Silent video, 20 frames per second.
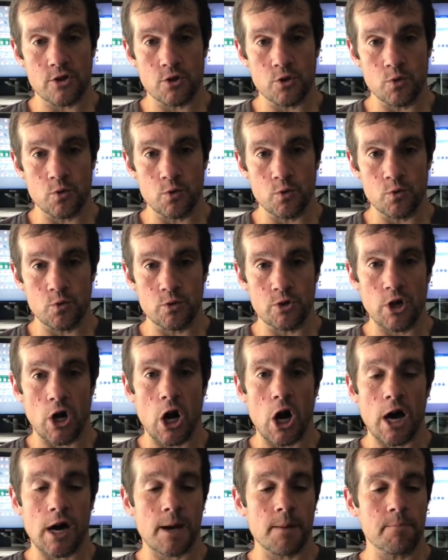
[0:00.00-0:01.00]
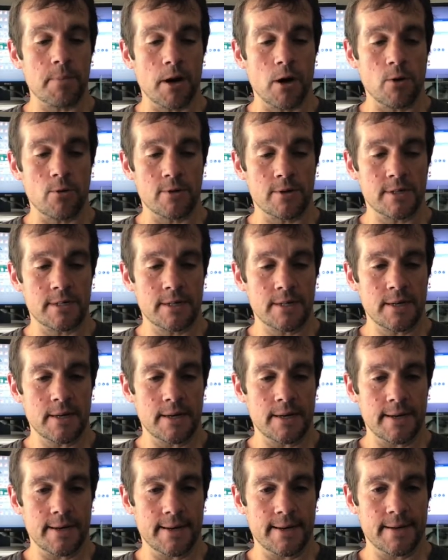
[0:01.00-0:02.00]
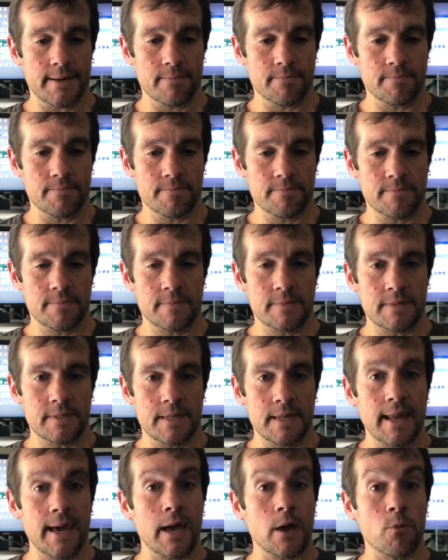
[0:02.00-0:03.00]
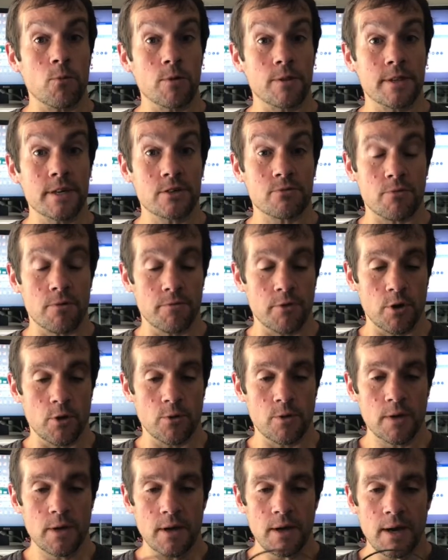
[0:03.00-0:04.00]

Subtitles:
to talk about today with this review.